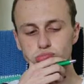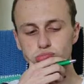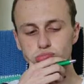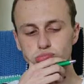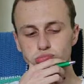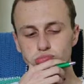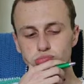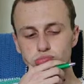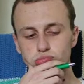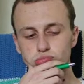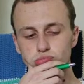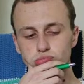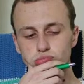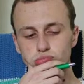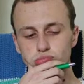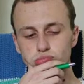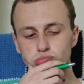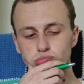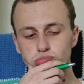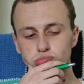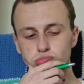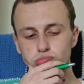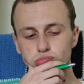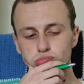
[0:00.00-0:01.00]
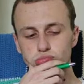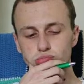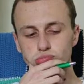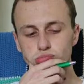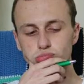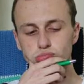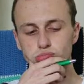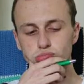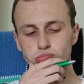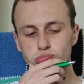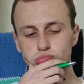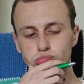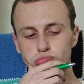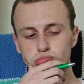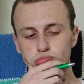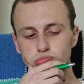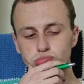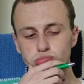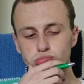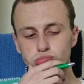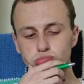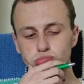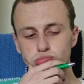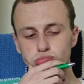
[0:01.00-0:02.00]
religiously, you know, but I
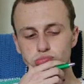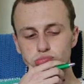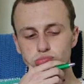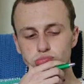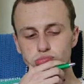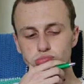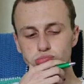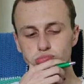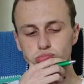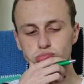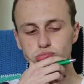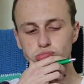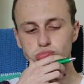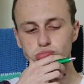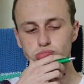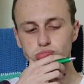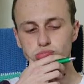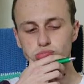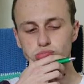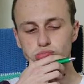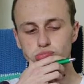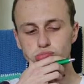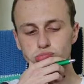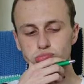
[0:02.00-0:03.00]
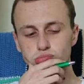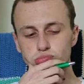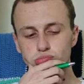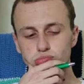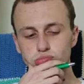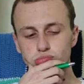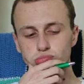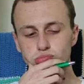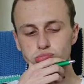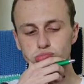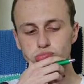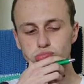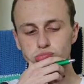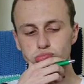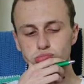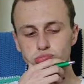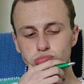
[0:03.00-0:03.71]
don't have any hard feelings because of that.